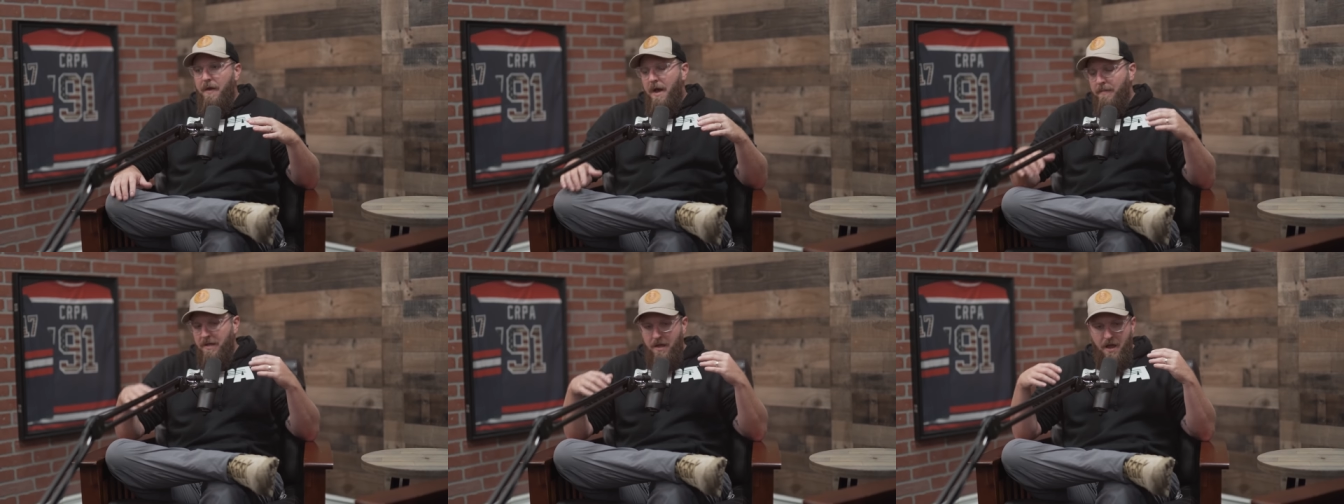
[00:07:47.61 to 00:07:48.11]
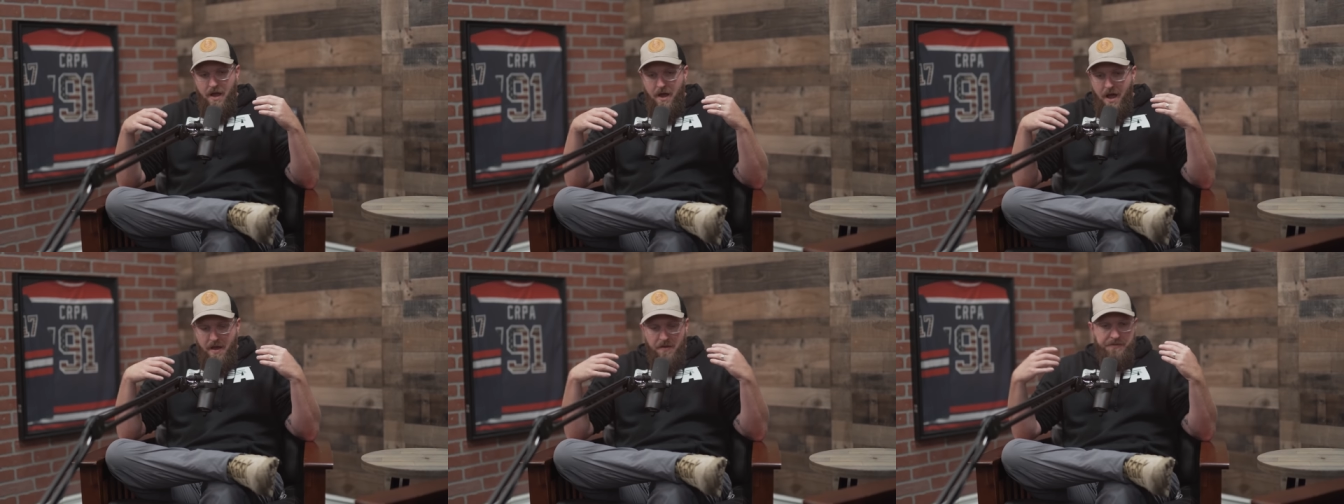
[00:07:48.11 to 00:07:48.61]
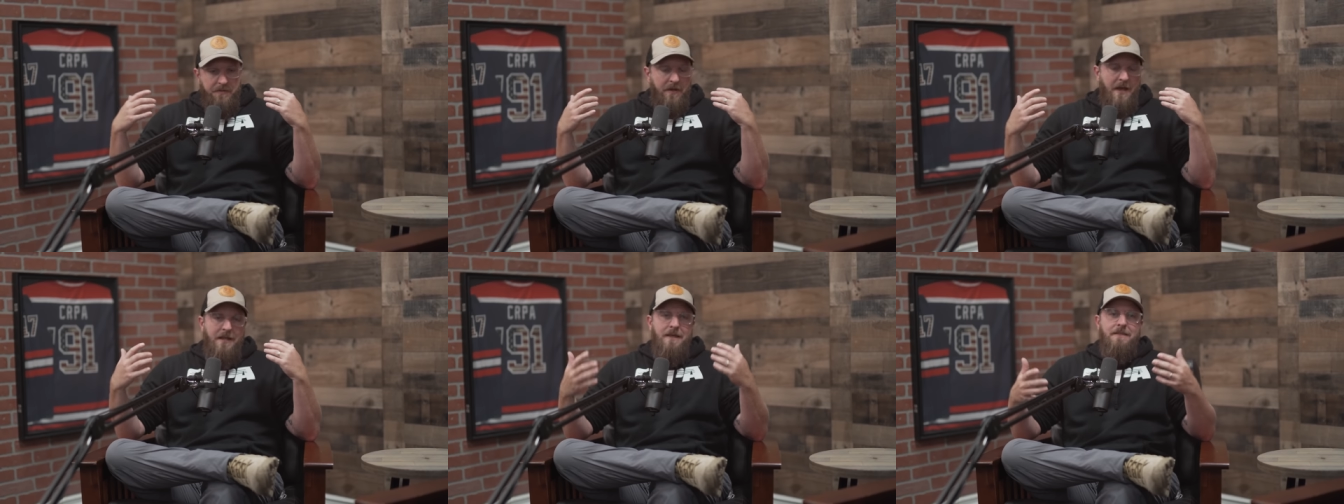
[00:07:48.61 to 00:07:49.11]
I mean, I, I also
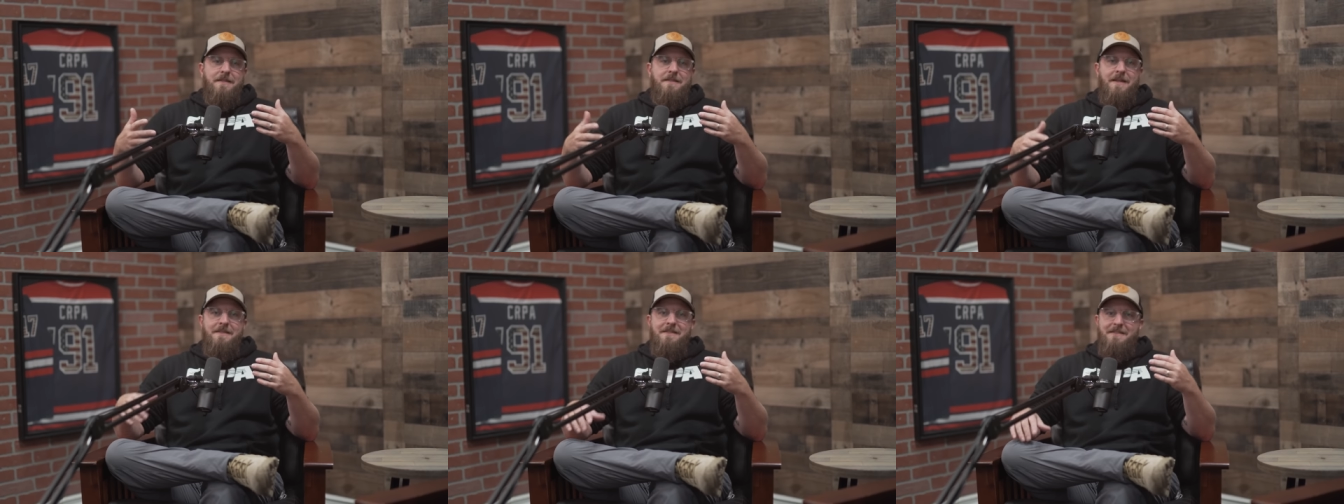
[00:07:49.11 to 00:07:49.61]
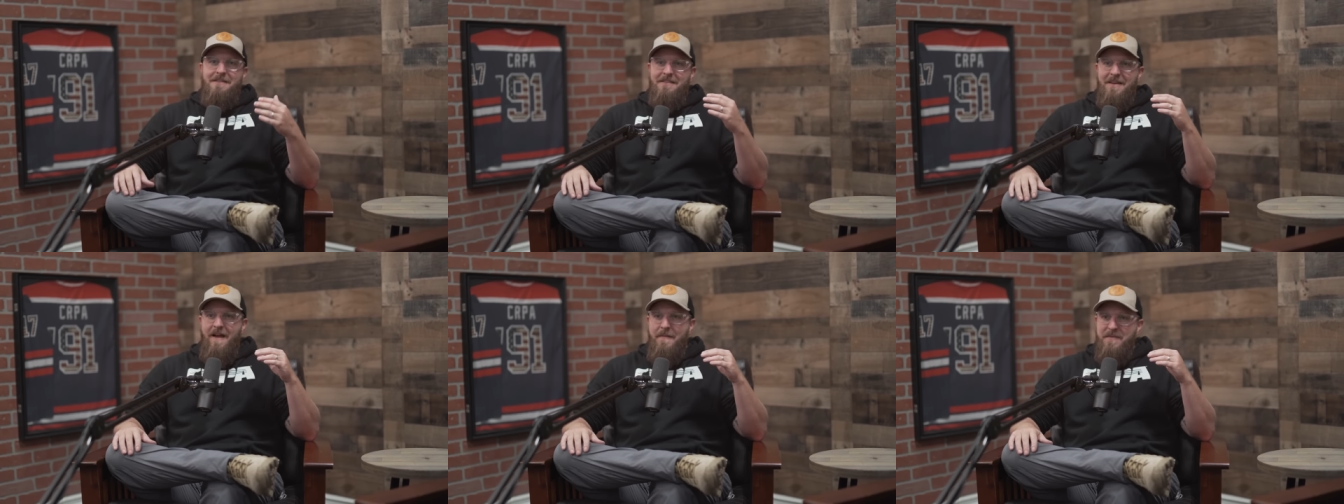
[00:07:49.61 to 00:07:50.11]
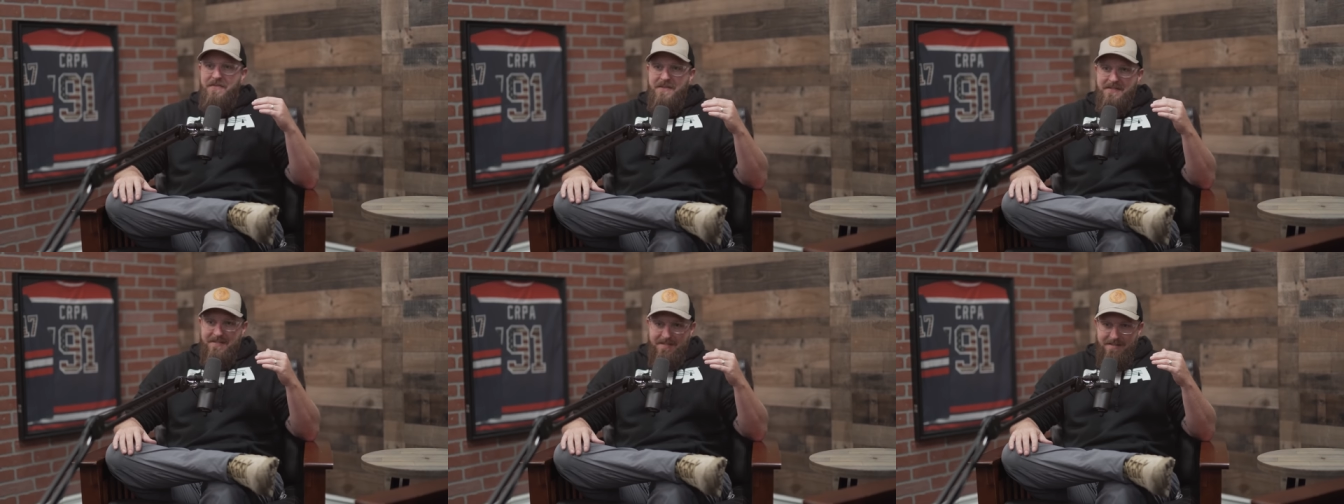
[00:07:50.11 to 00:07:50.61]
kind of get the sense that I mean
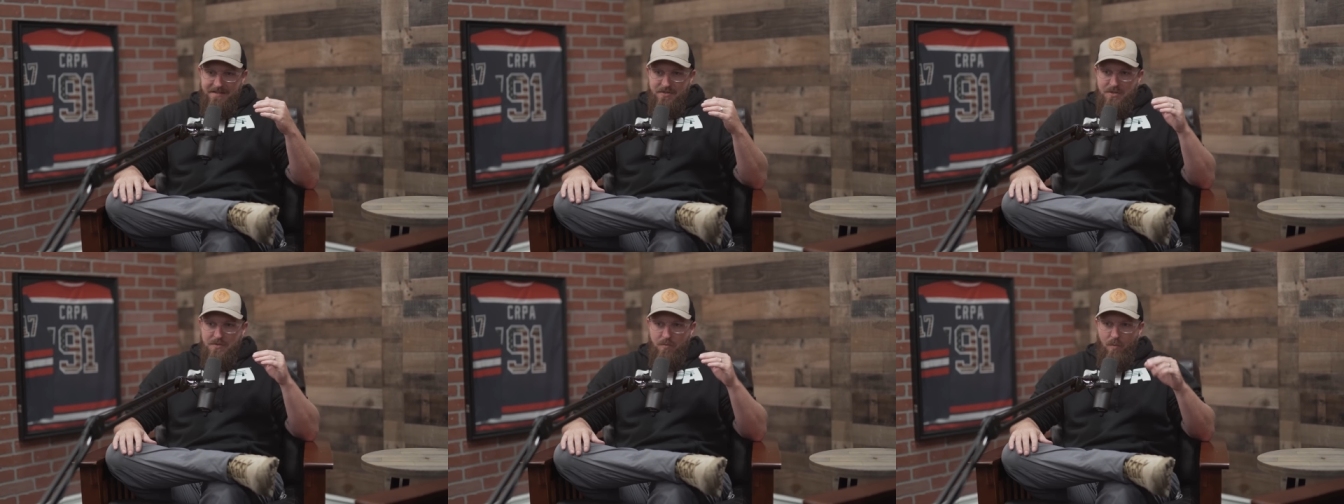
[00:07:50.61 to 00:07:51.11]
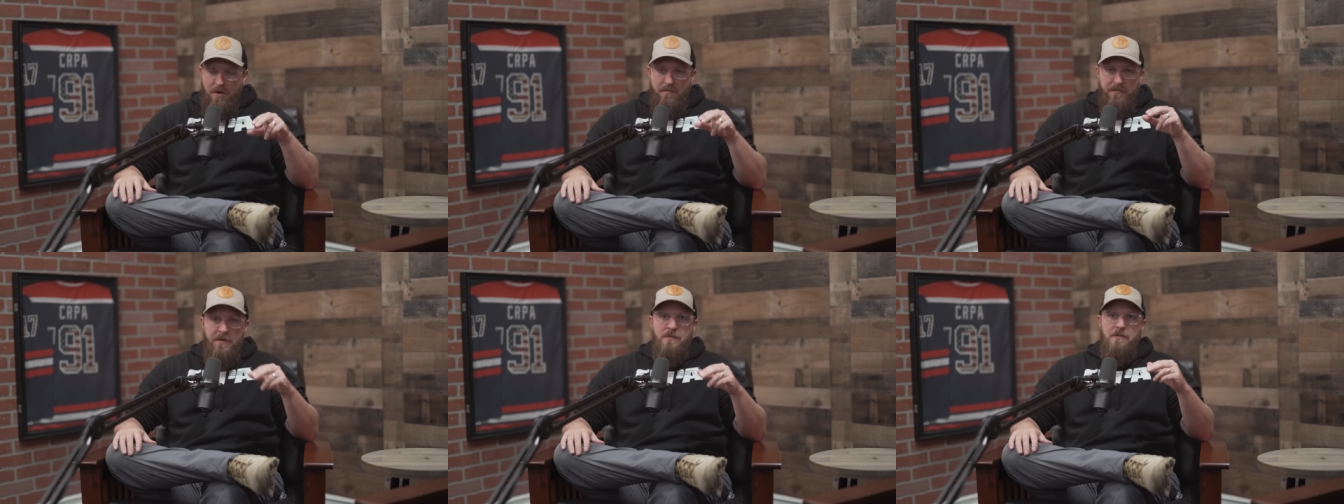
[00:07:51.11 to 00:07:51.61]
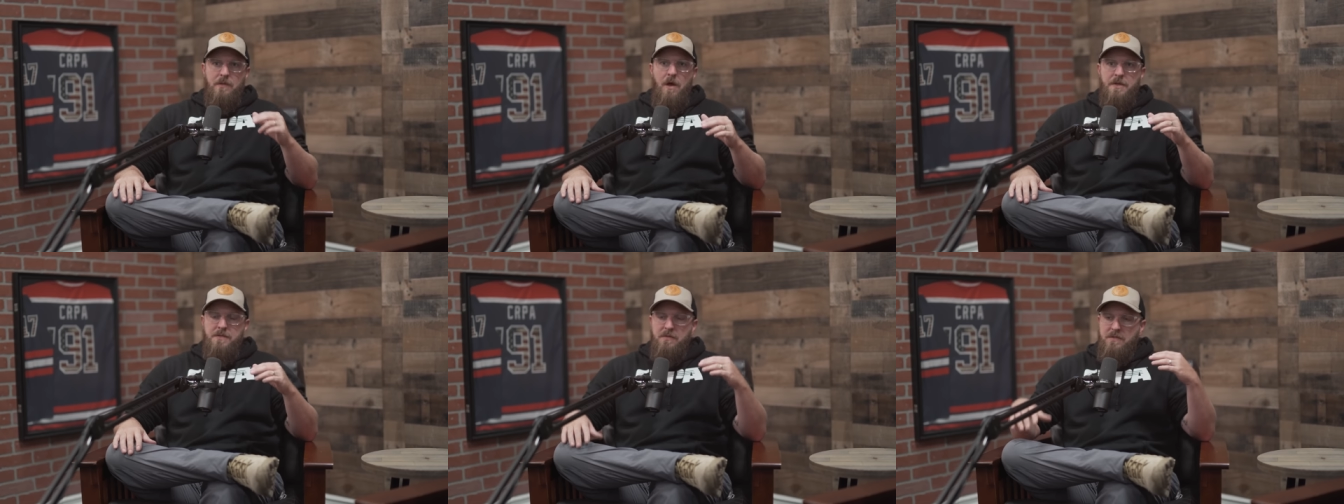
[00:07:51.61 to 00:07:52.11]
this is just one of those
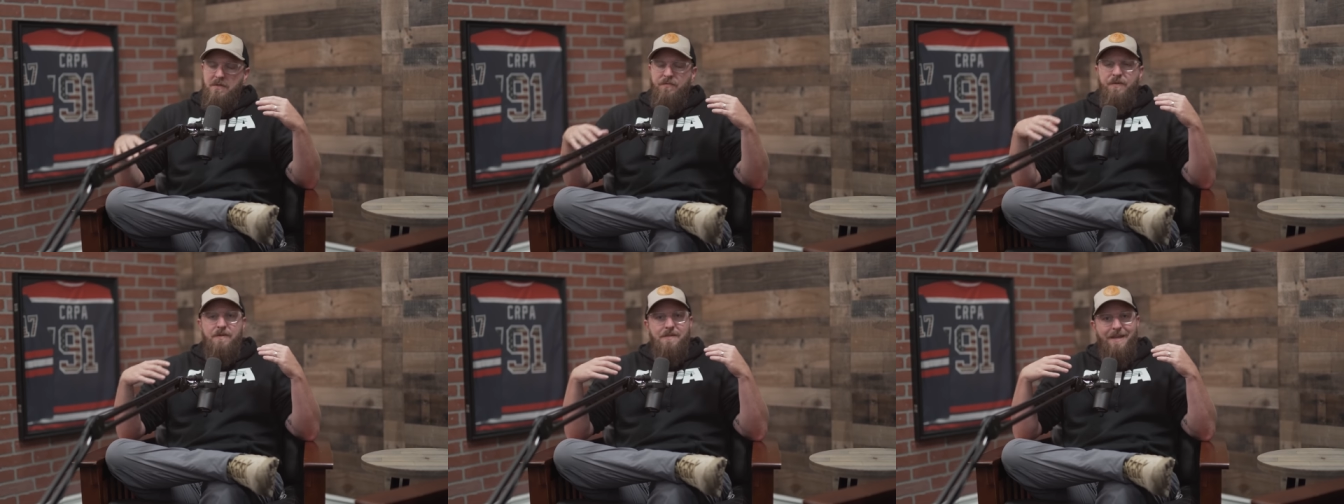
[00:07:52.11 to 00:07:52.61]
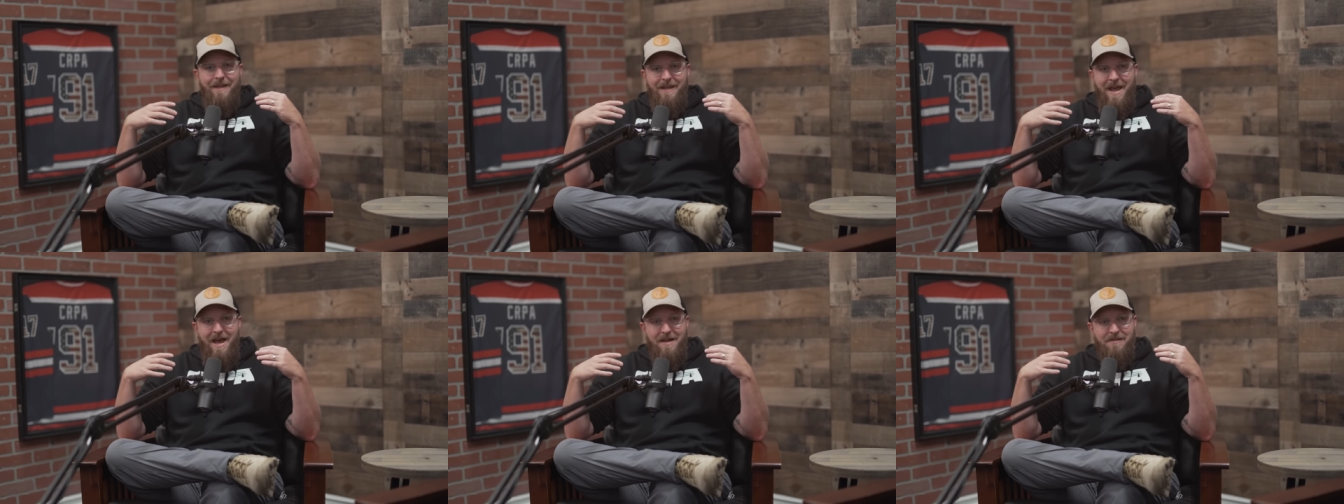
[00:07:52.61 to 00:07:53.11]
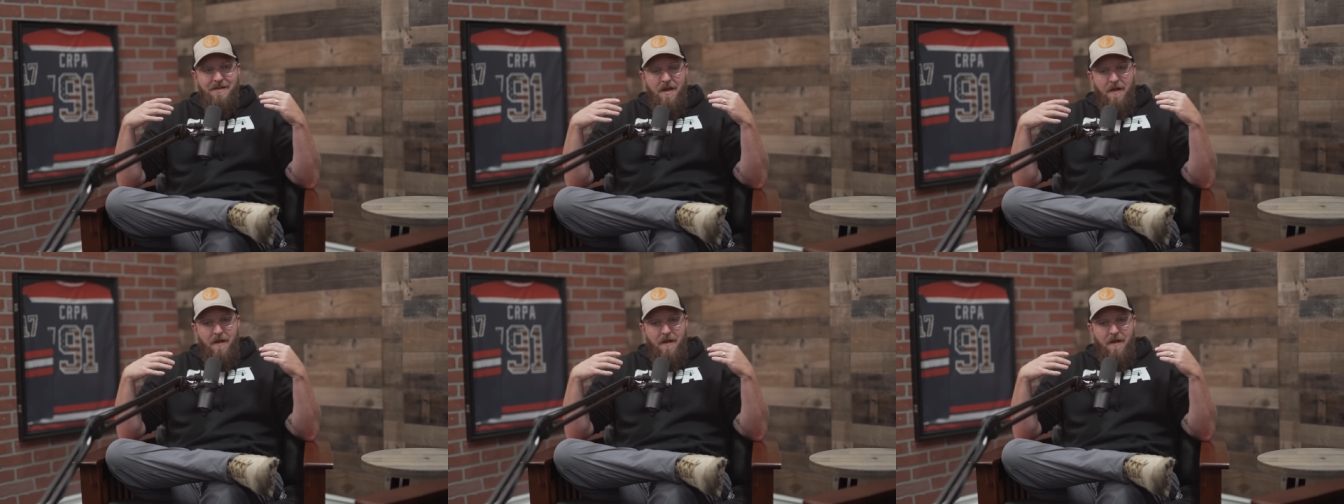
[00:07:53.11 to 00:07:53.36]
lawsuits. It feels like it has